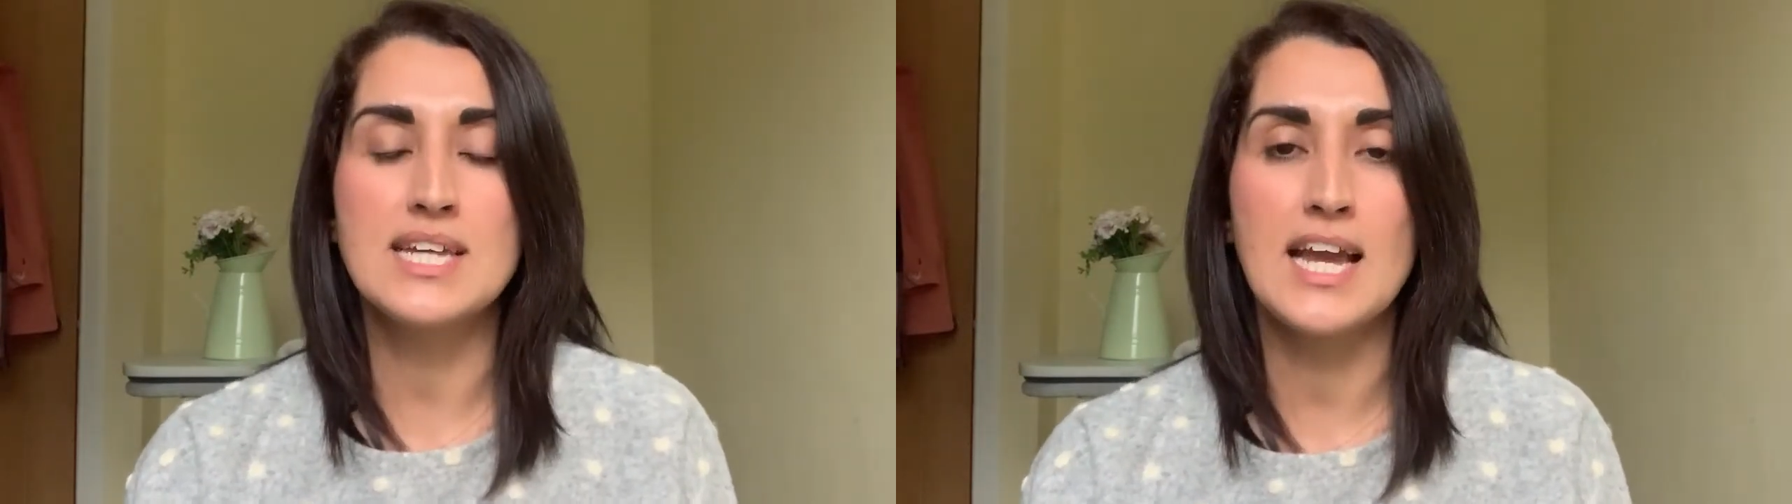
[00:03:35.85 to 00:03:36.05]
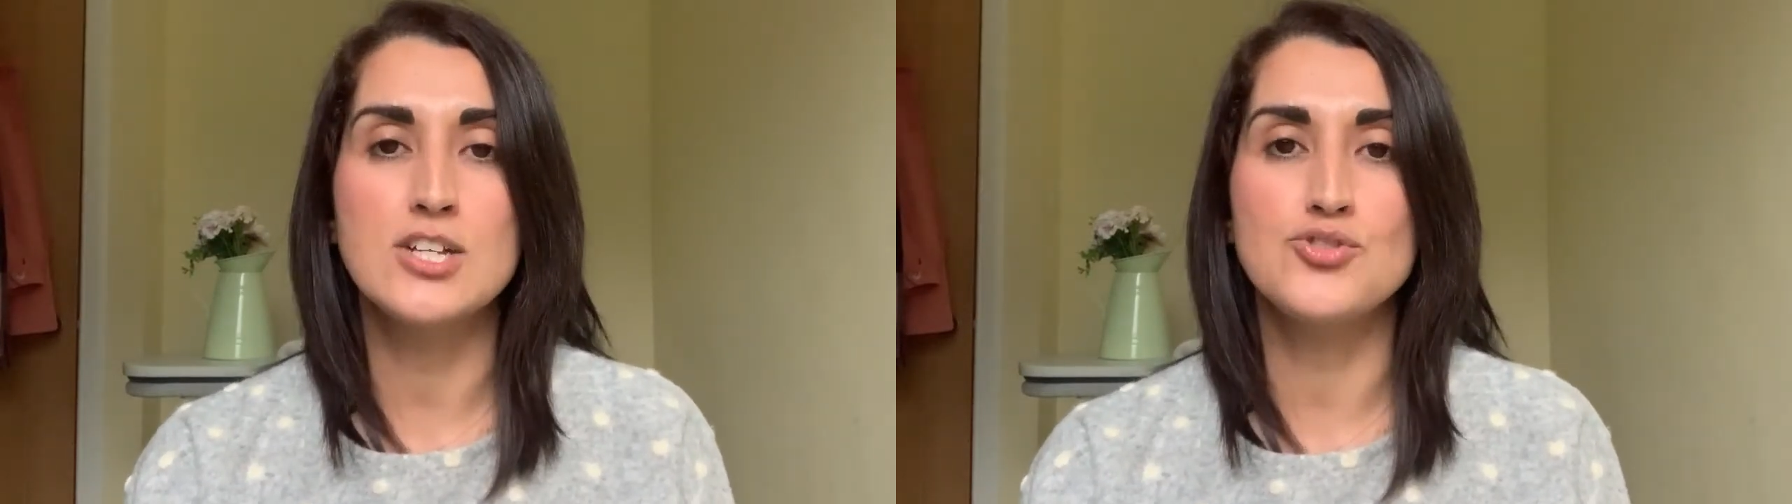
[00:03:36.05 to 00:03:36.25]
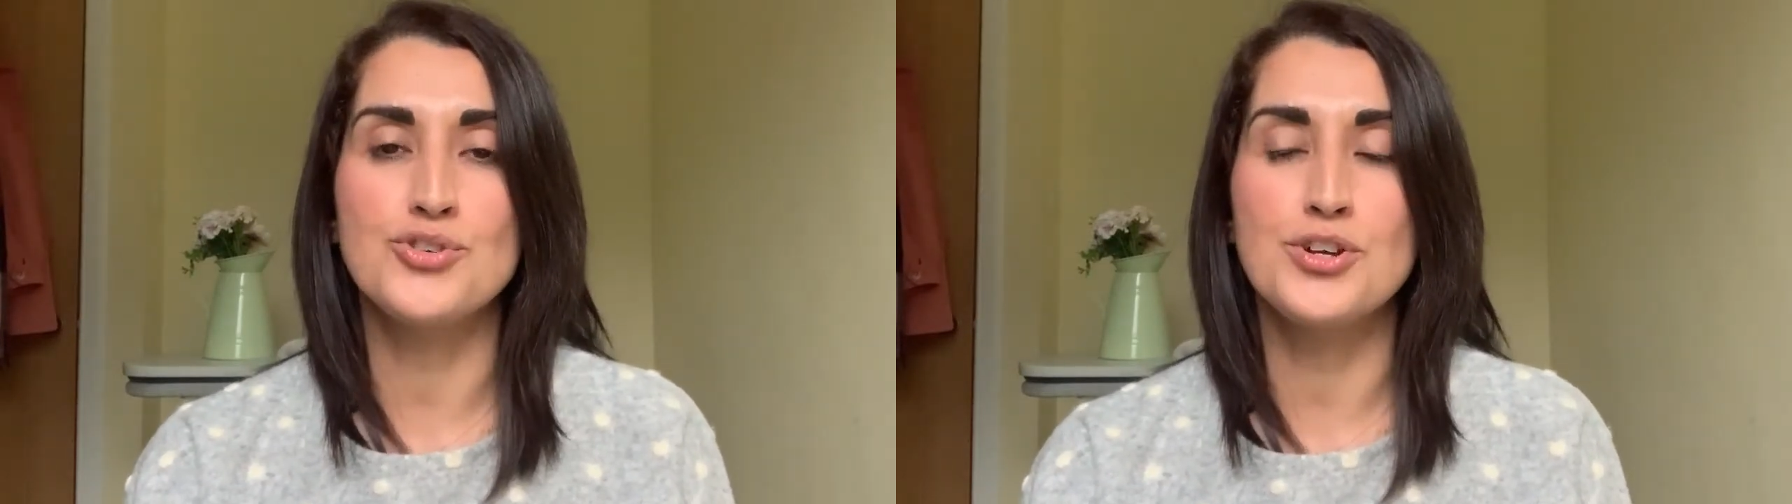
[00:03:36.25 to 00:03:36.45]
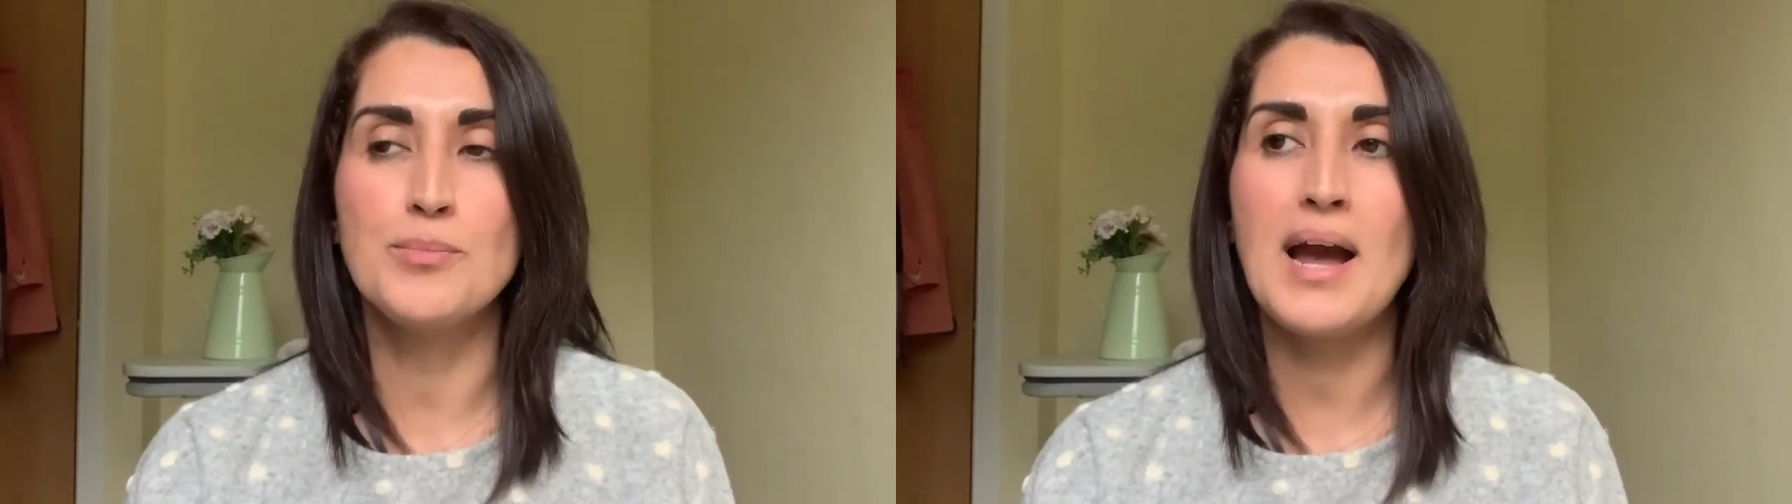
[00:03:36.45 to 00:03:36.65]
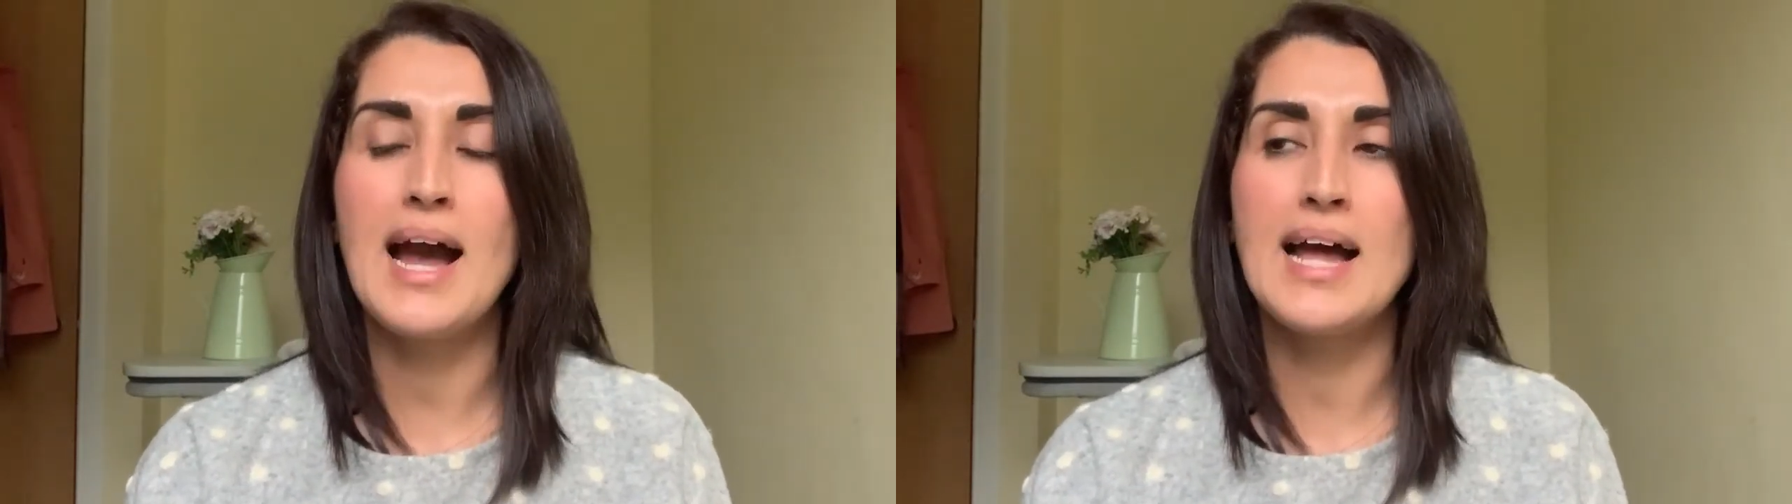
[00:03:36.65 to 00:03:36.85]
age
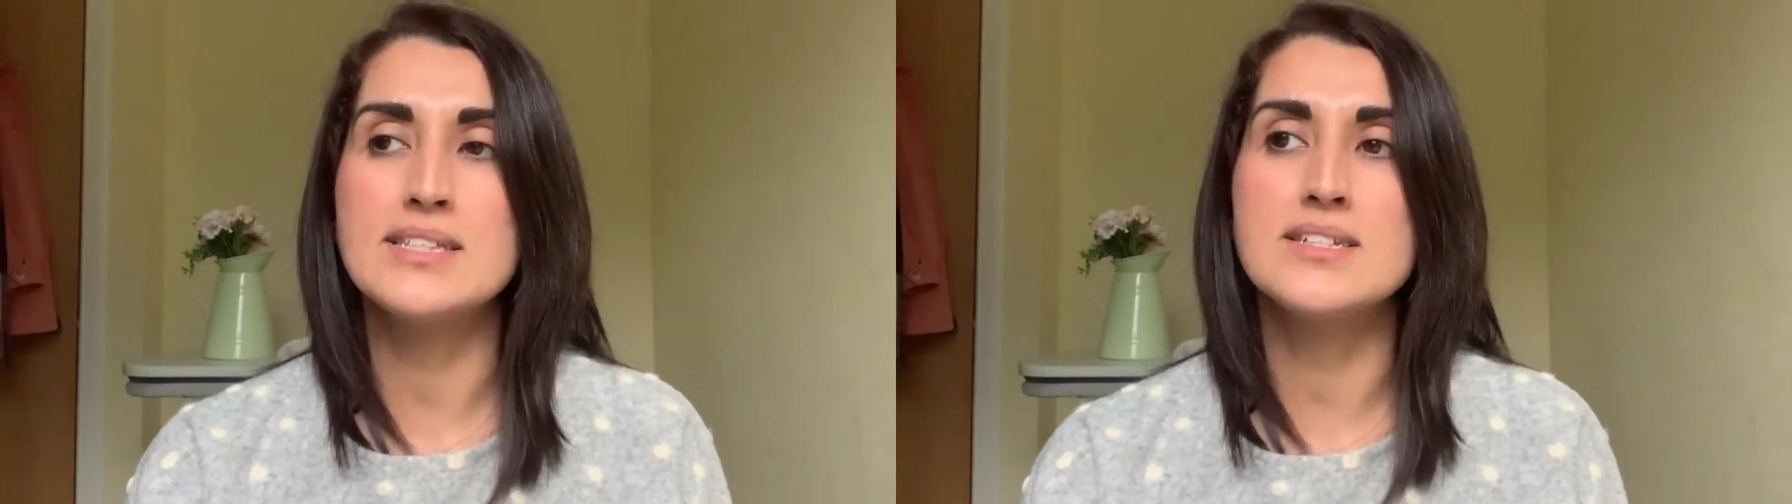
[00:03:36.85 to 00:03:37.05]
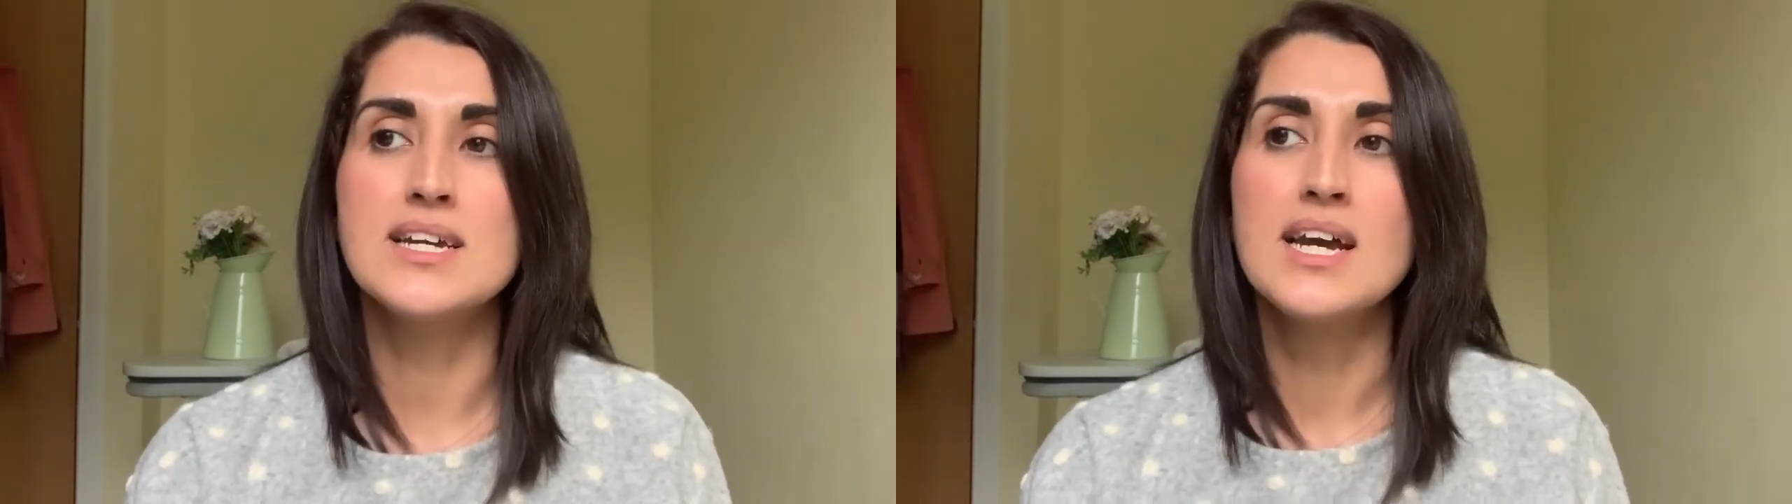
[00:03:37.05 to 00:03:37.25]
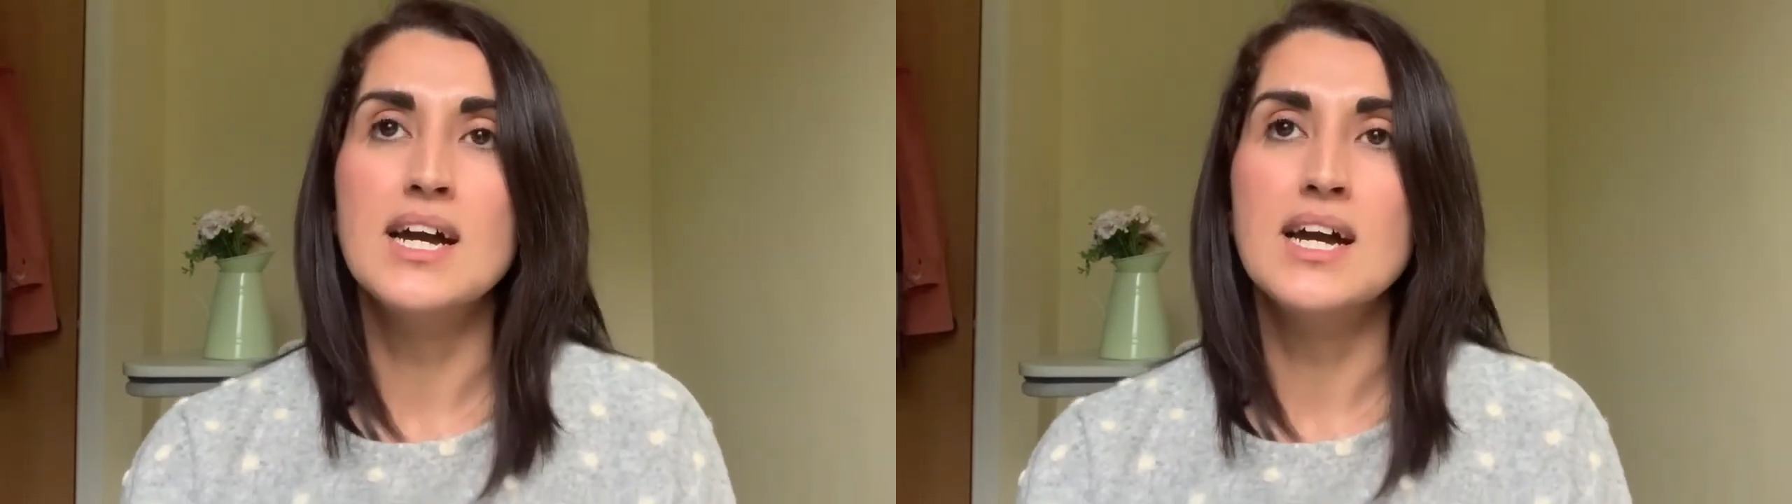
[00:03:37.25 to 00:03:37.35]
group and